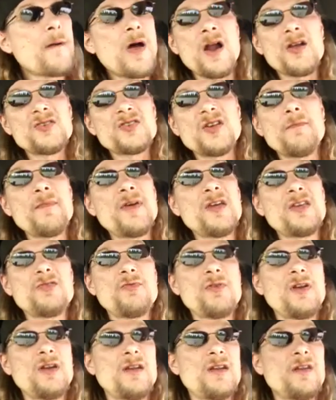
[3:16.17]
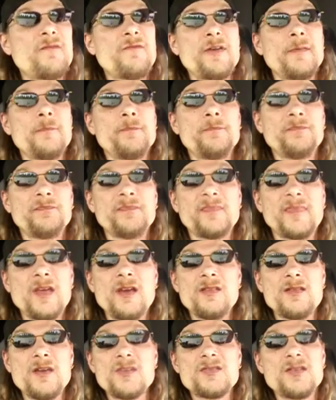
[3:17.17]
How does that make you any different?
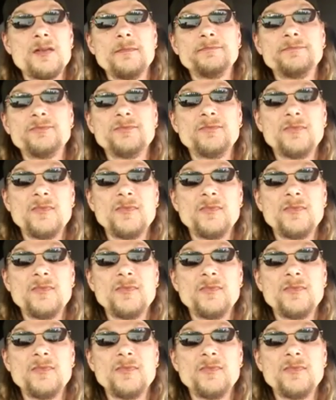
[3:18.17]
It doesn't.